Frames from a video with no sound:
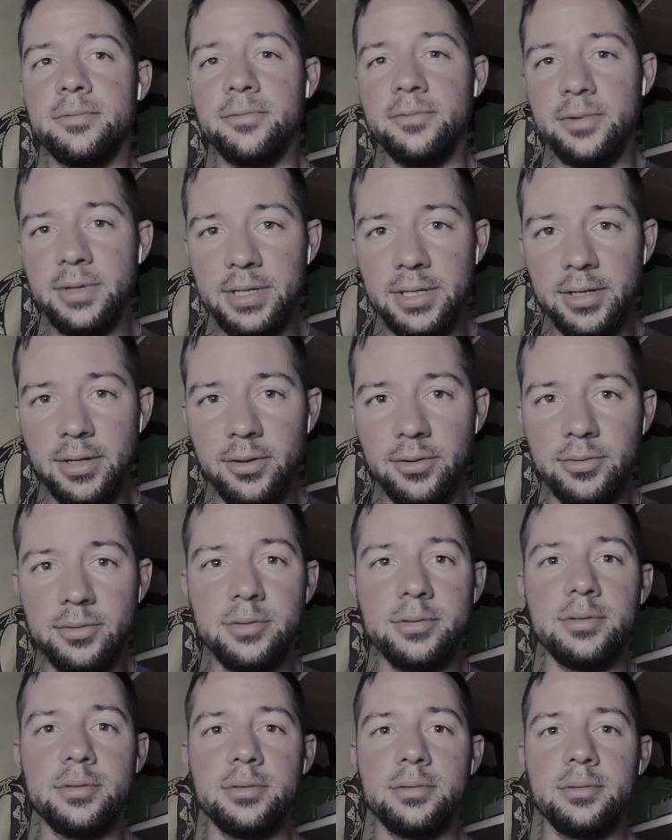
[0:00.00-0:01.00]

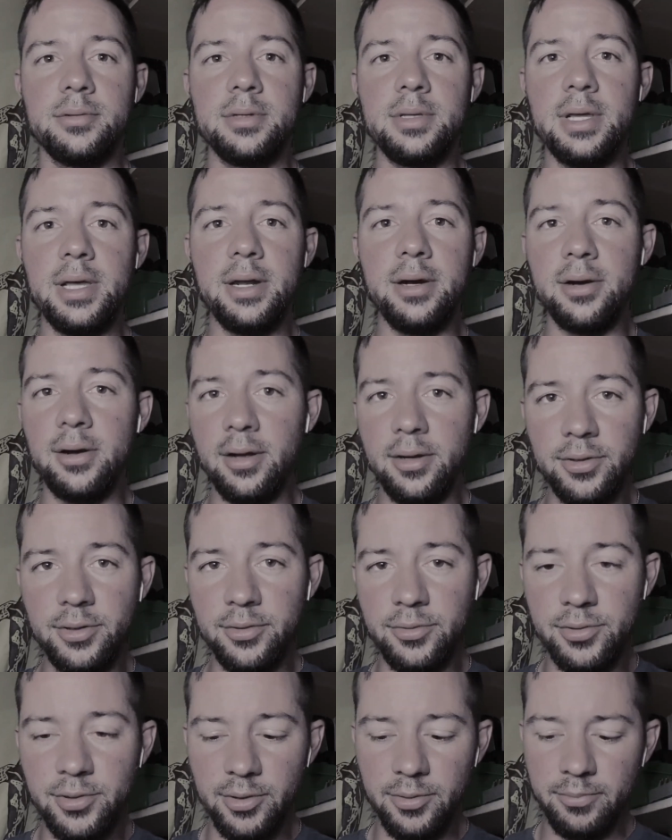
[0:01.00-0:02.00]
videos that are on
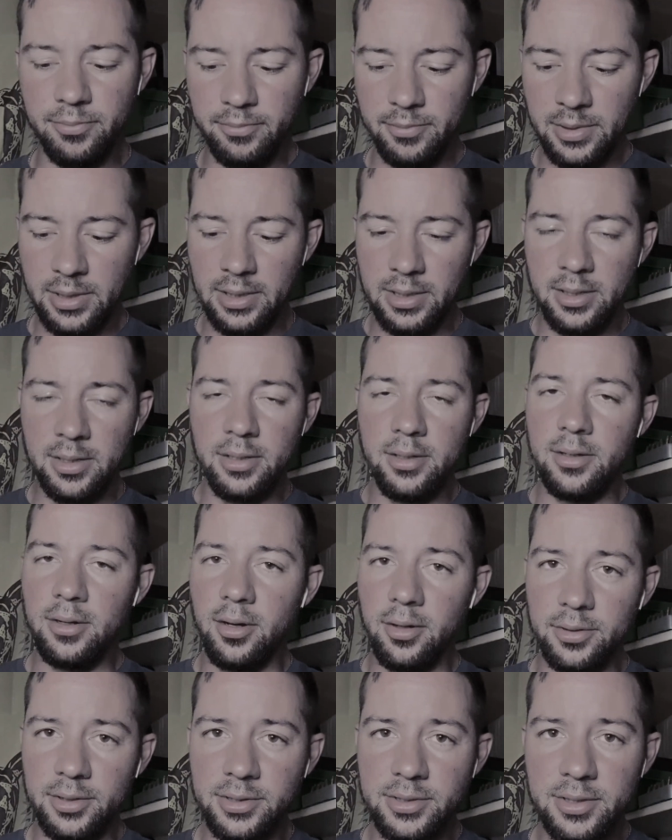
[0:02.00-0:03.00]
YouTube,
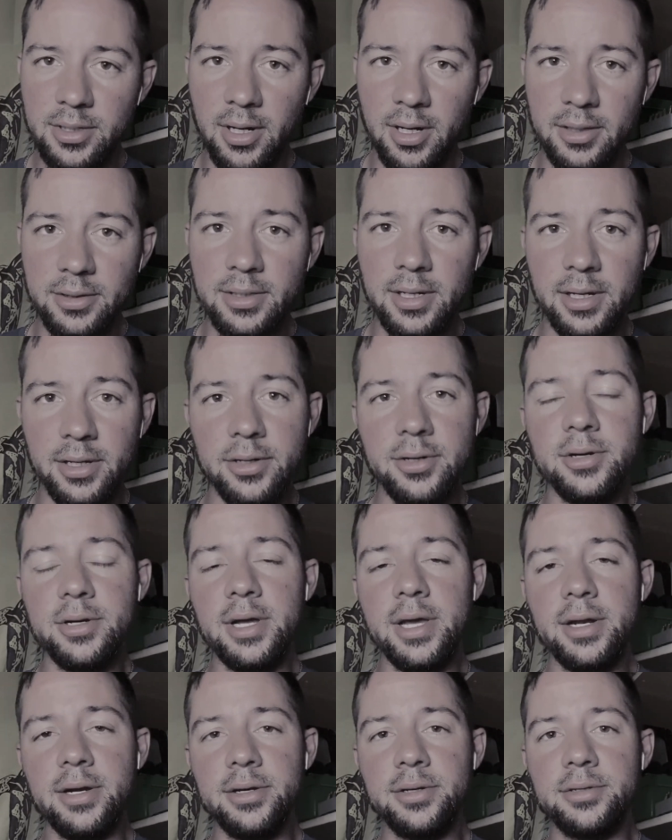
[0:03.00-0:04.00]
all these content
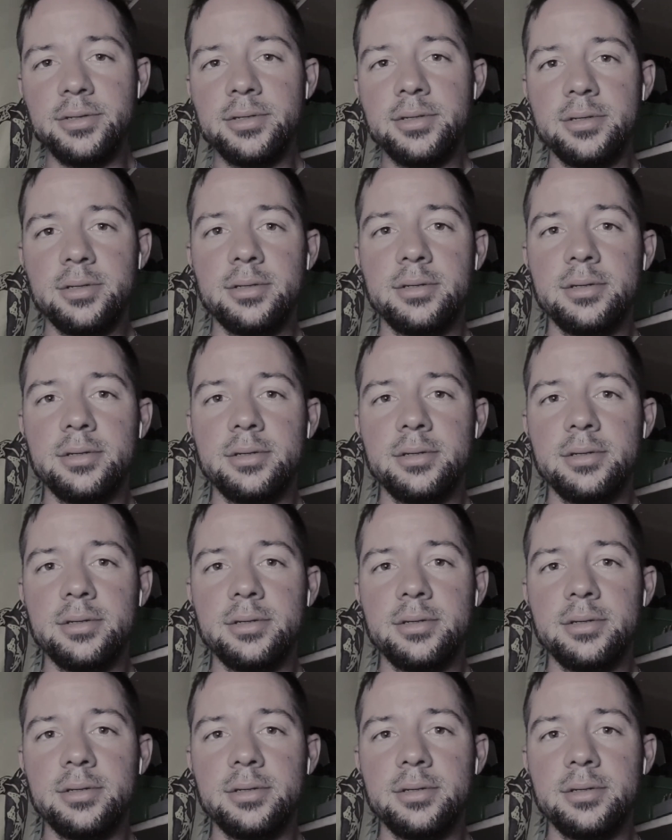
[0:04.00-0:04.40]
creators